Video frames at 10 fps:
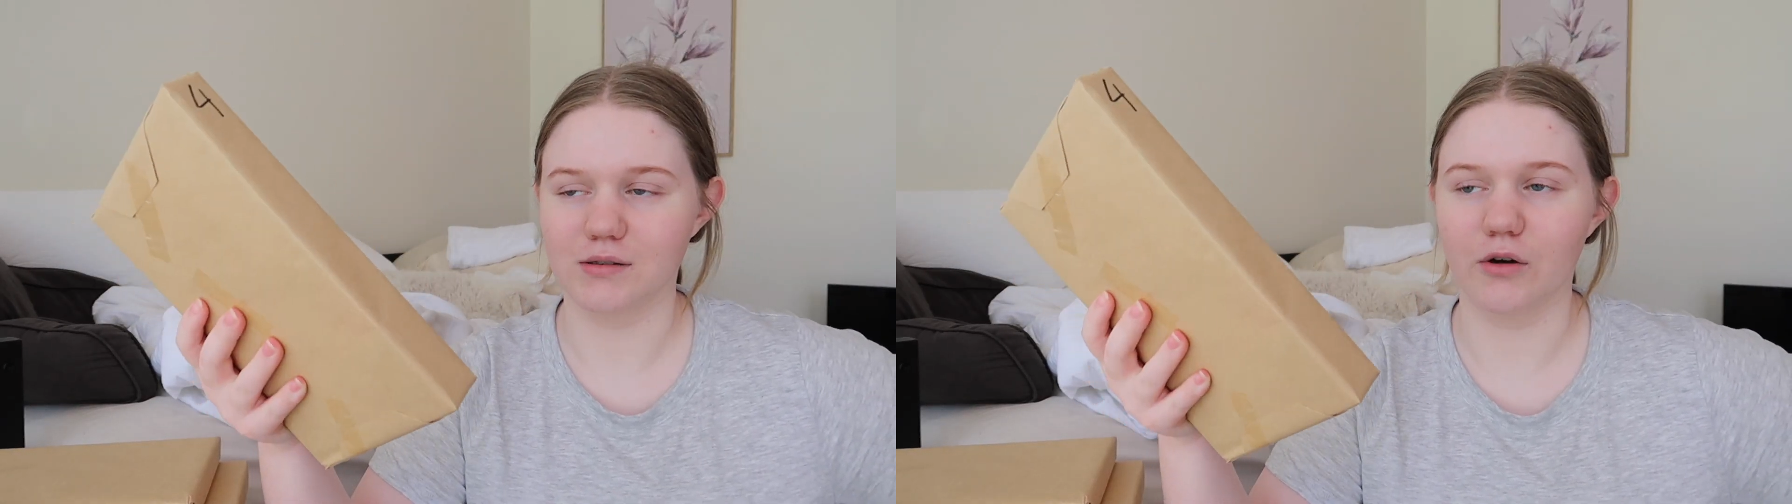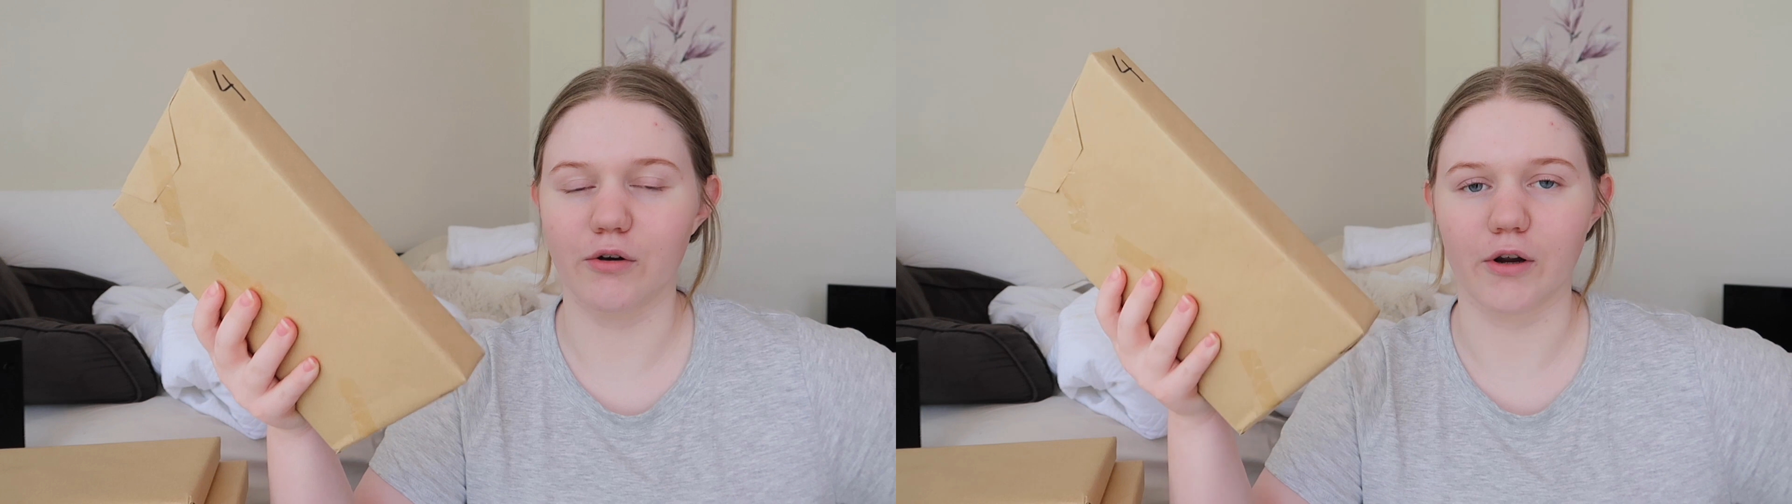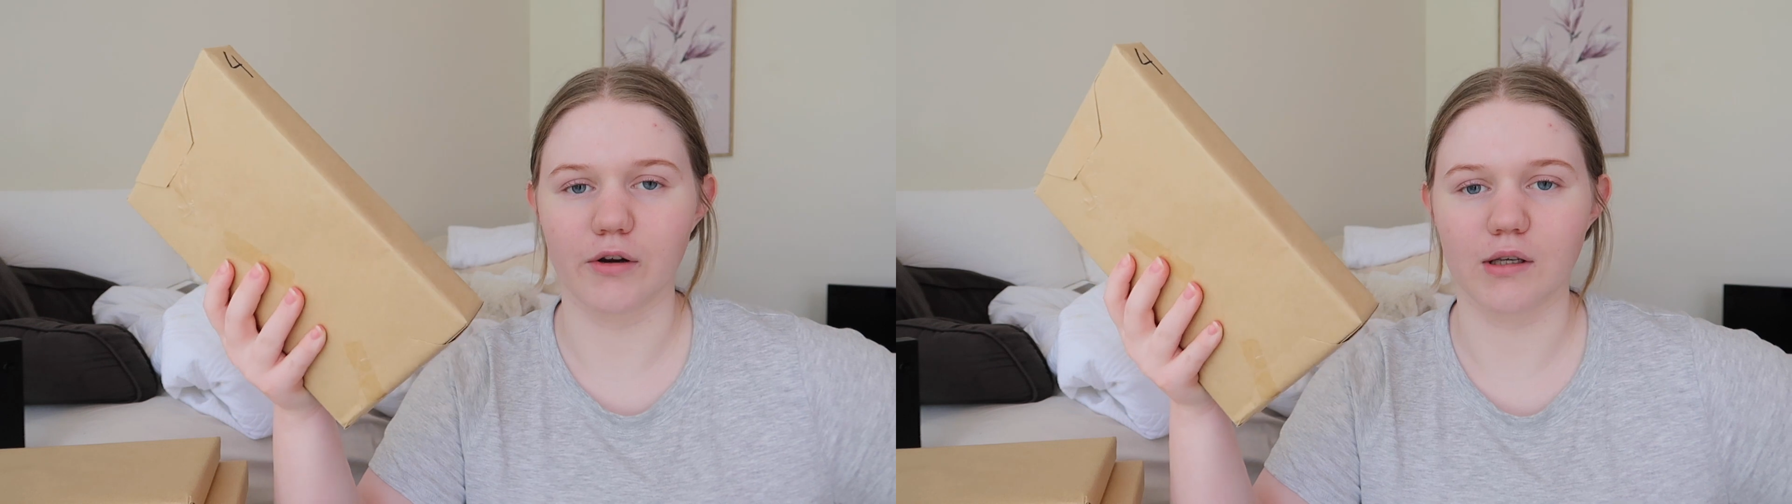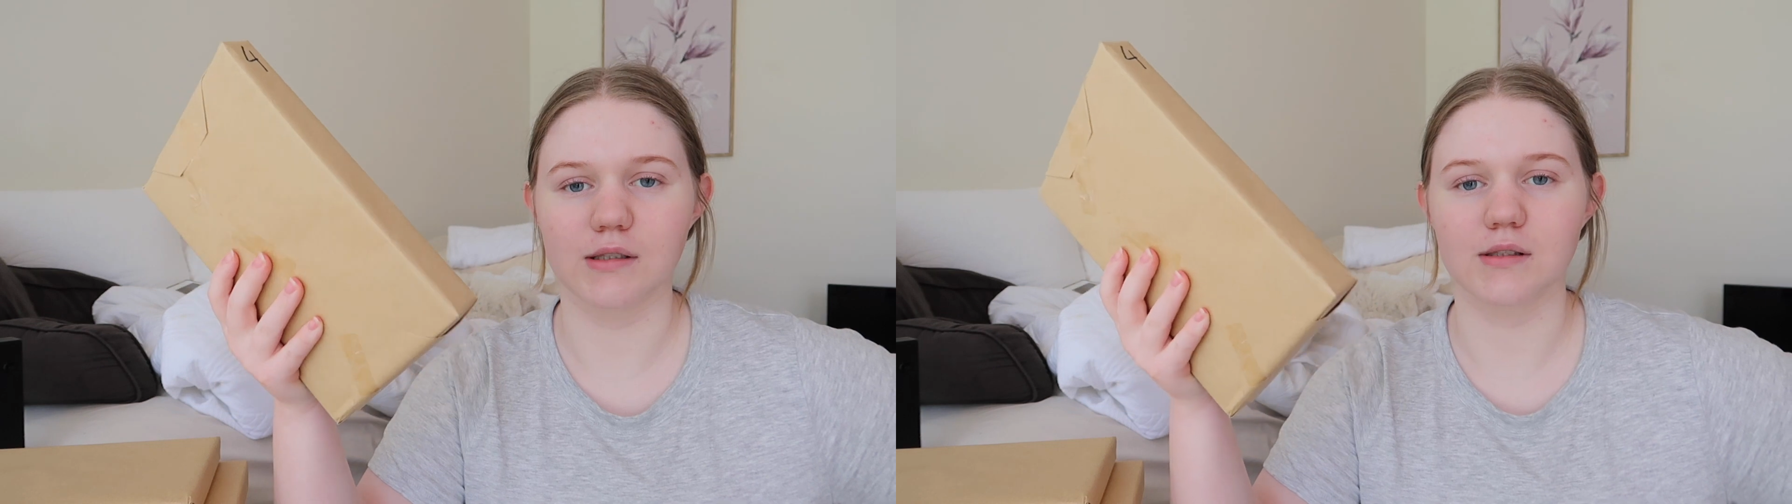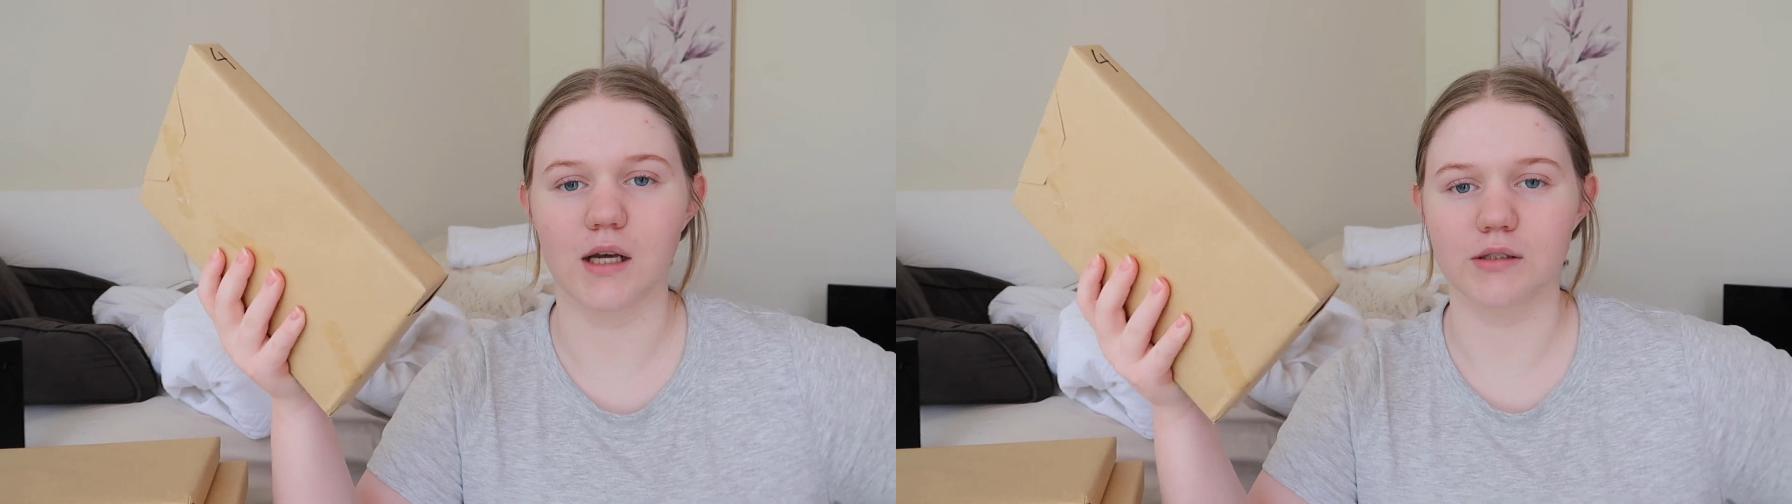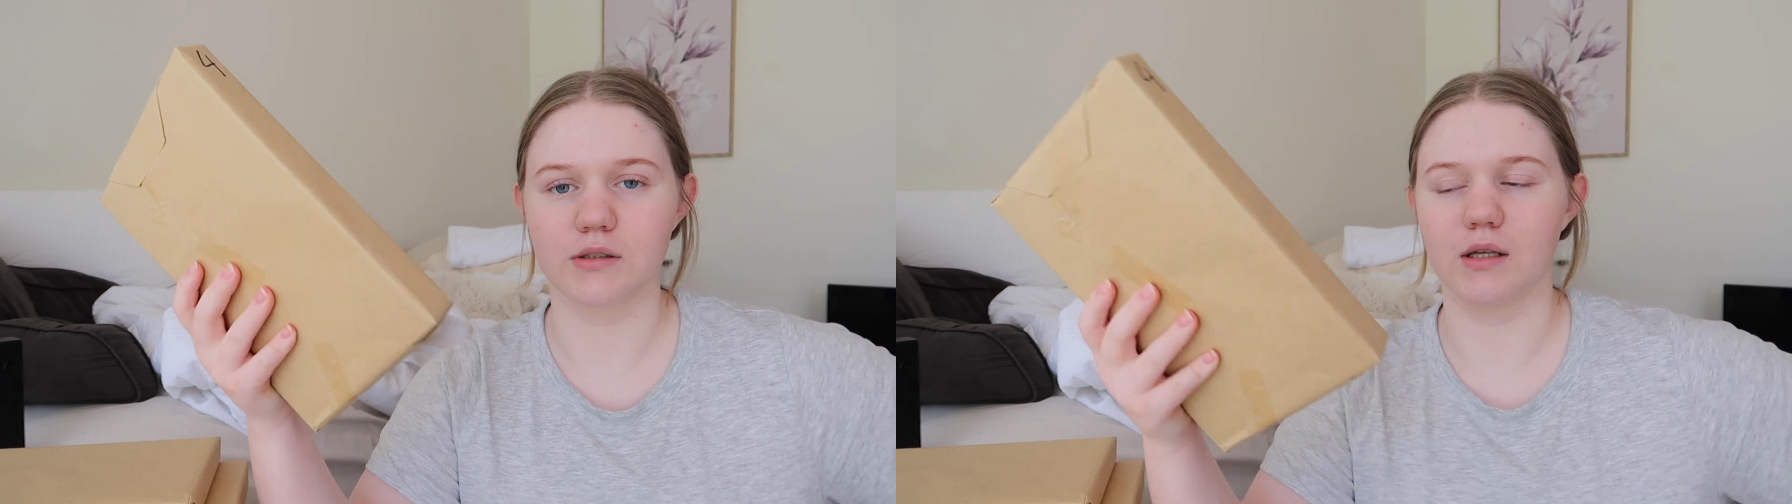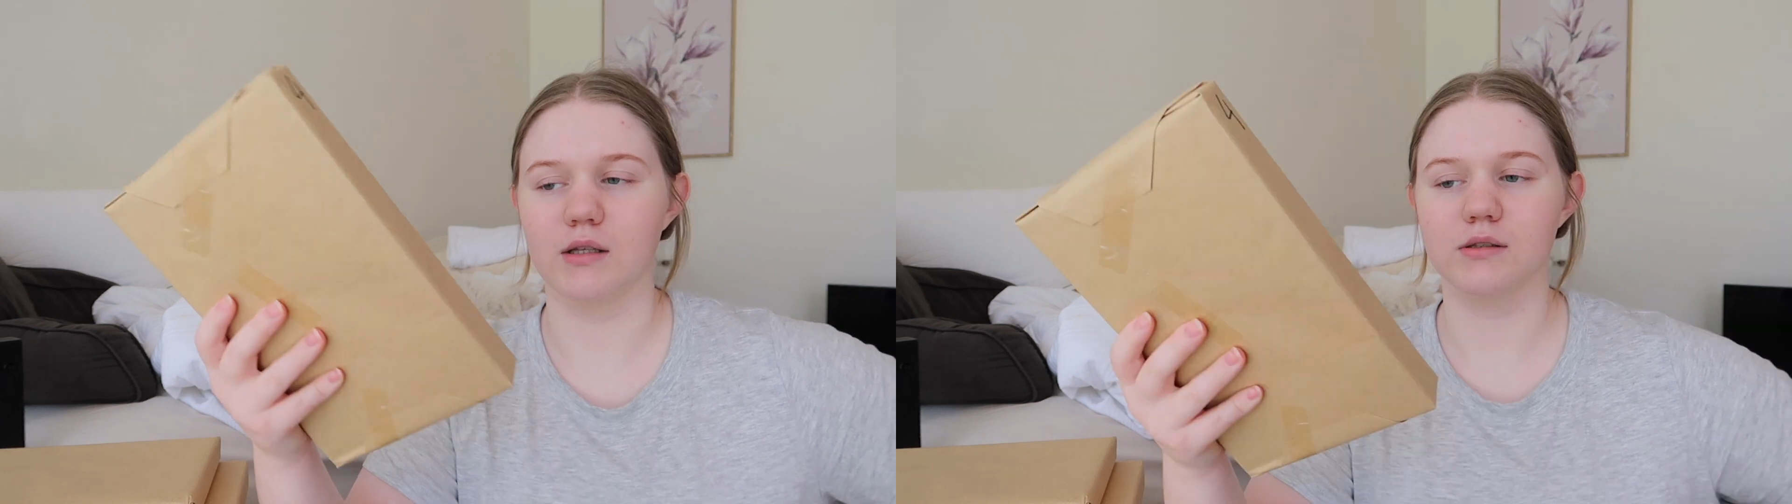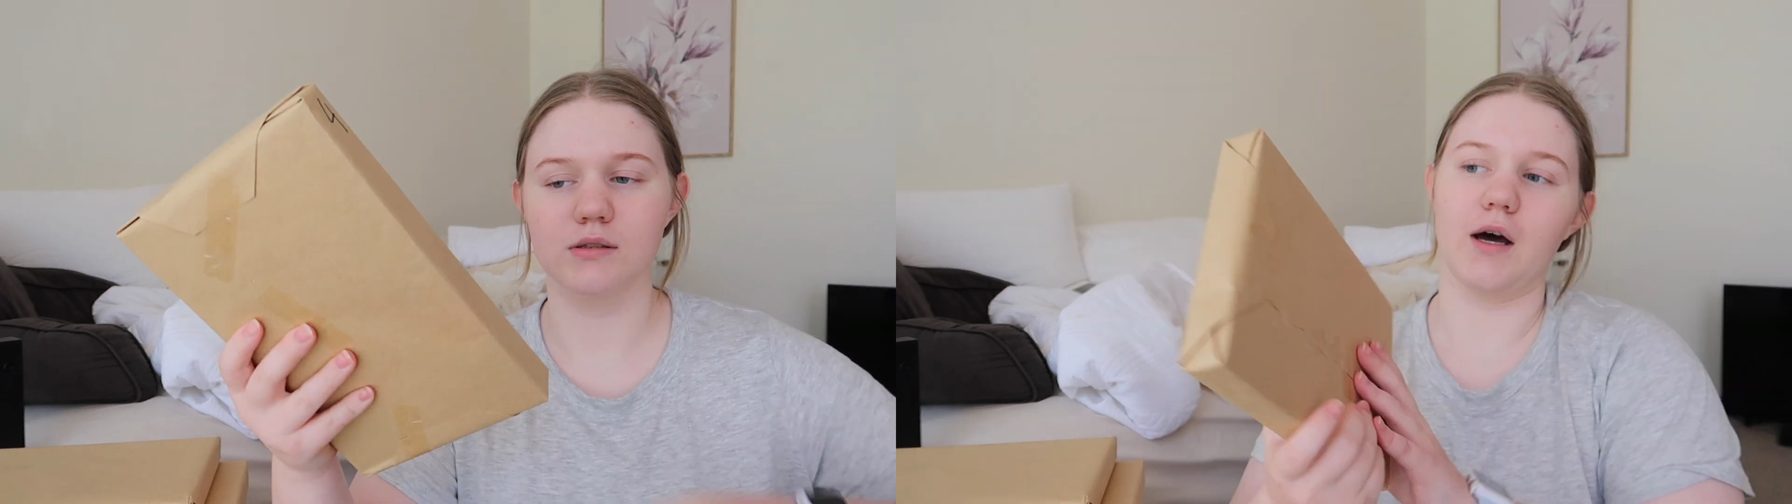Oh no, It Starts With Us.